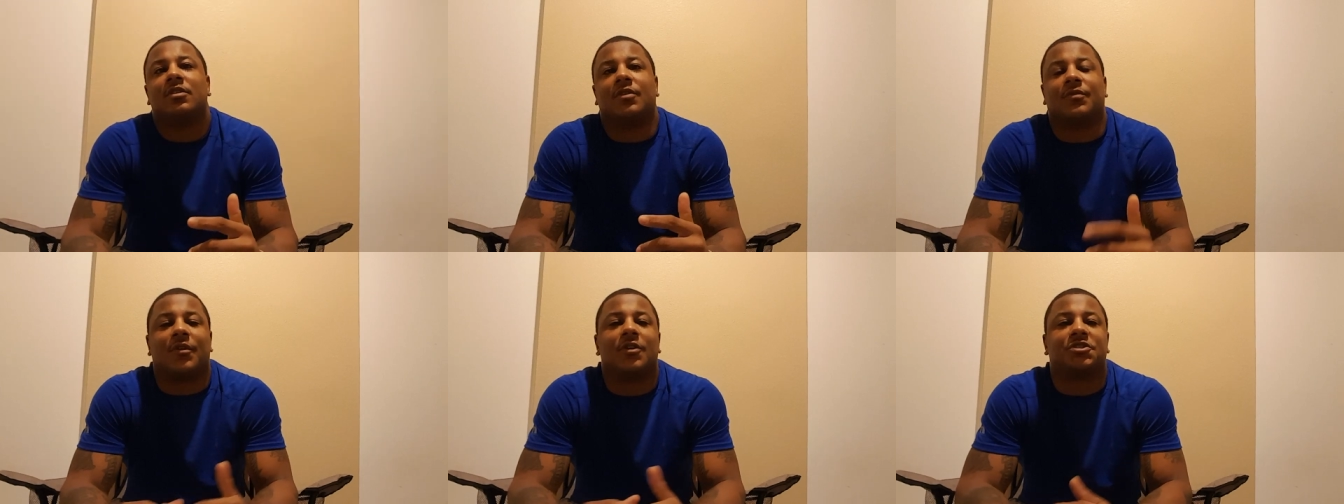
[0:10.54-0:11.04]
the
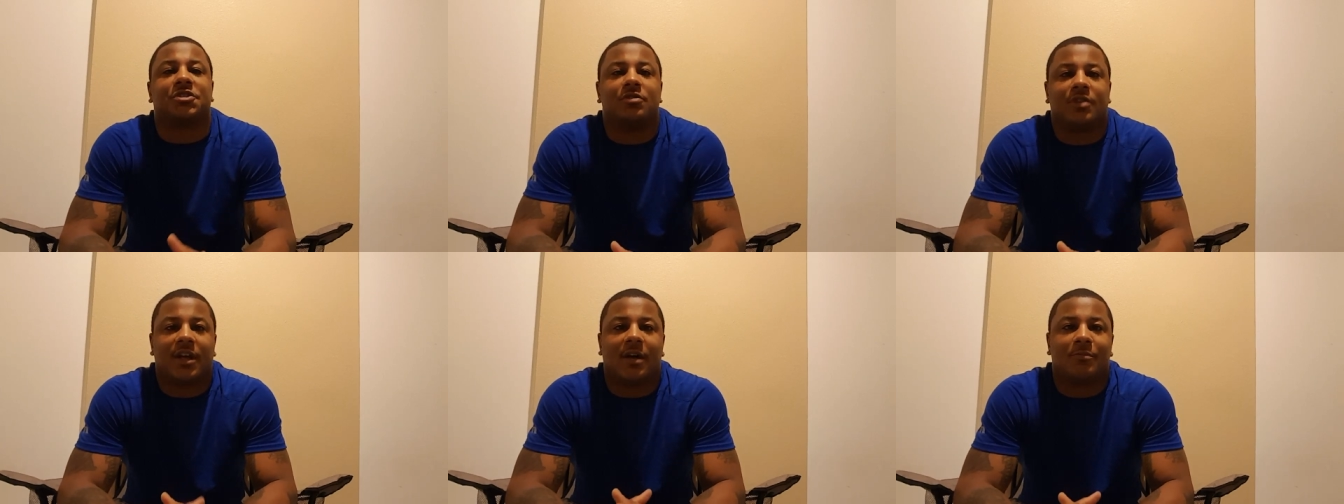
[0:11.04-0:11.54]
first shoe
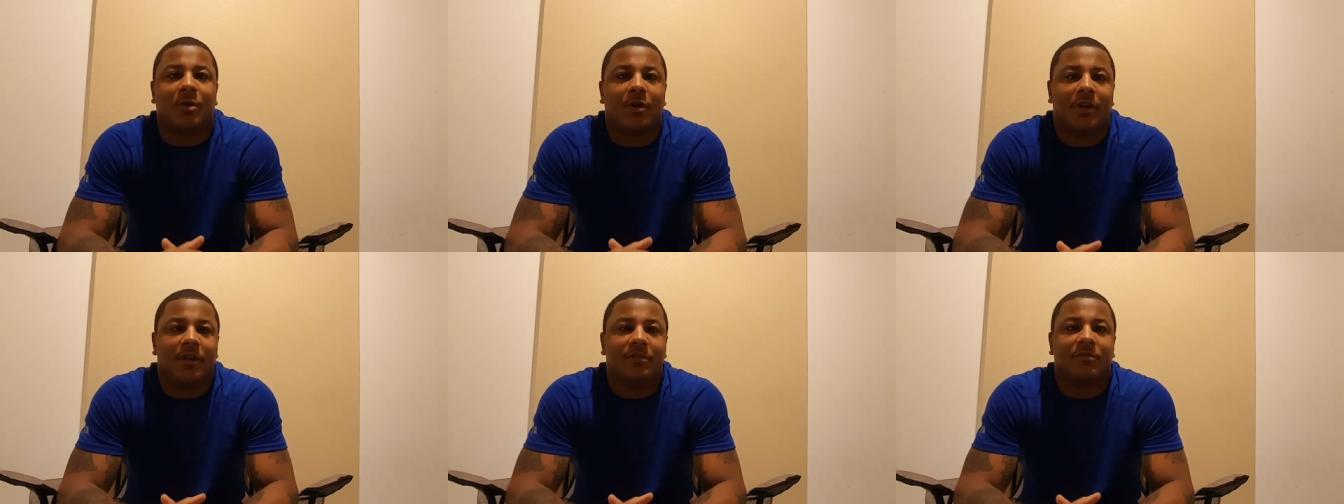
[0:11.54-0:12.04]
that I
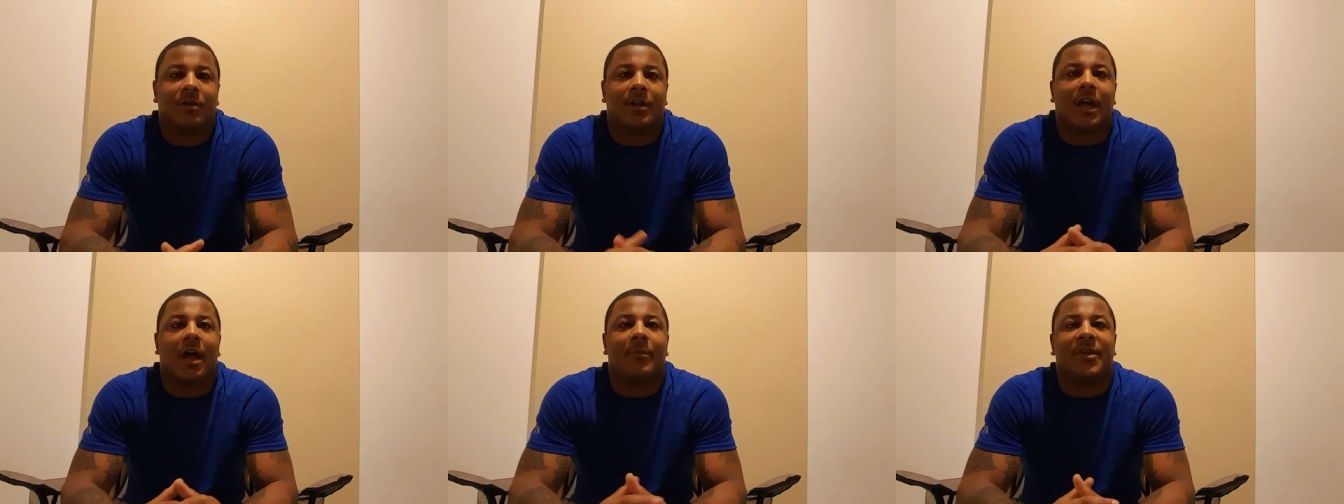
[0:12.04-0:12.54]
bought, what
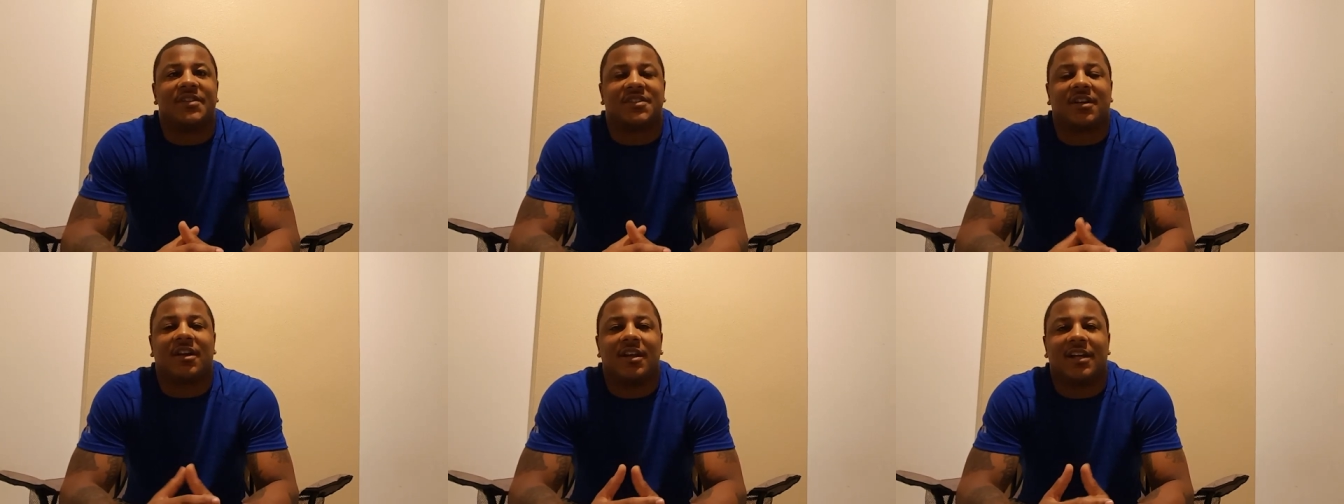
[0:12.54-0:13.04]
got me
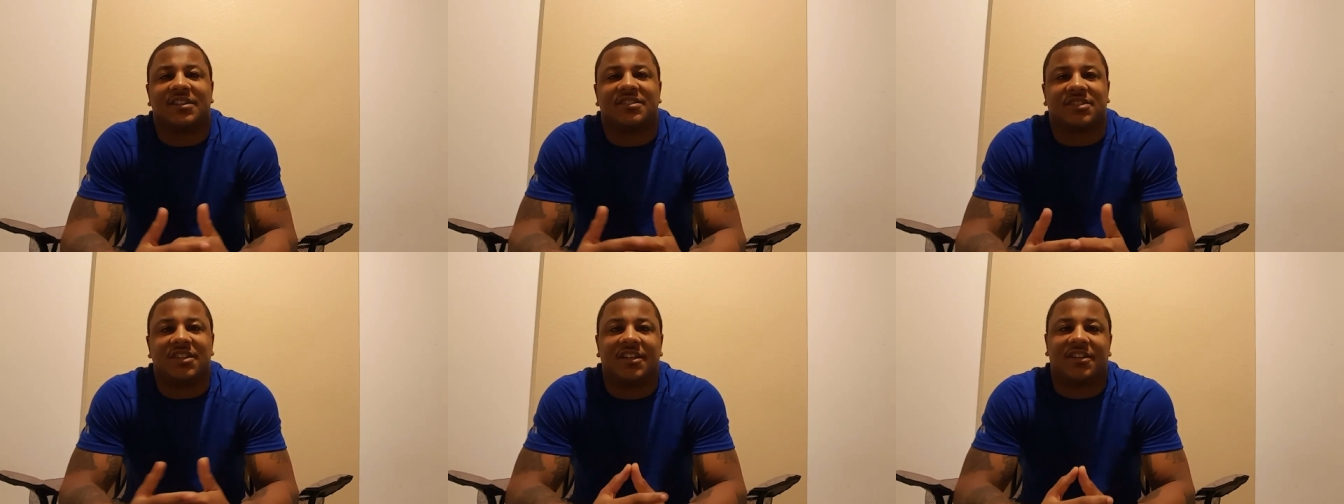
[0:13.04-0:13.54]
into collecting
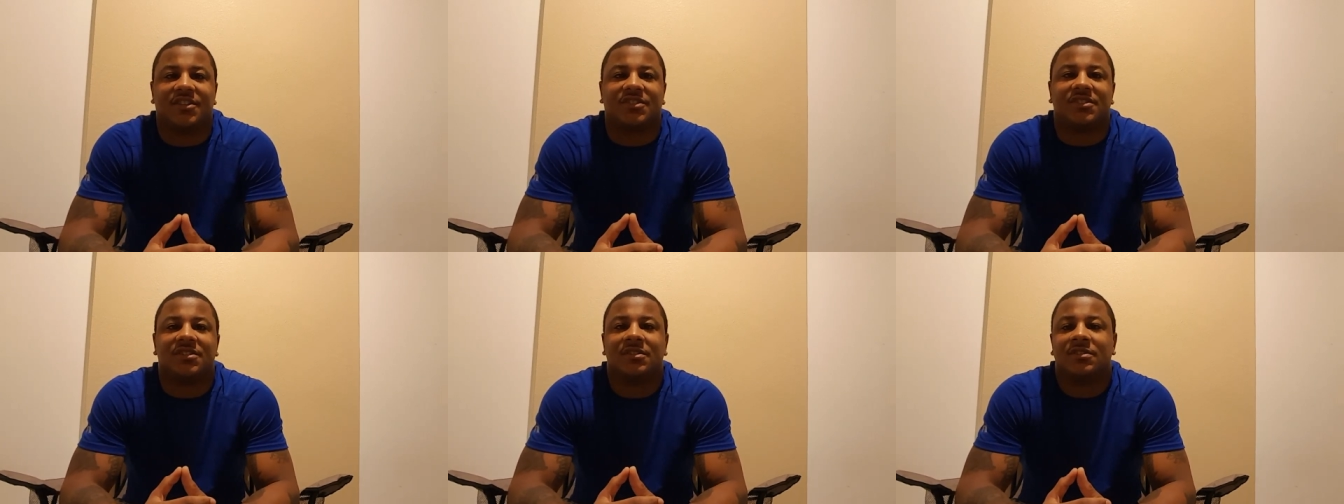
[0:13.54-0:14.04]
sneakers.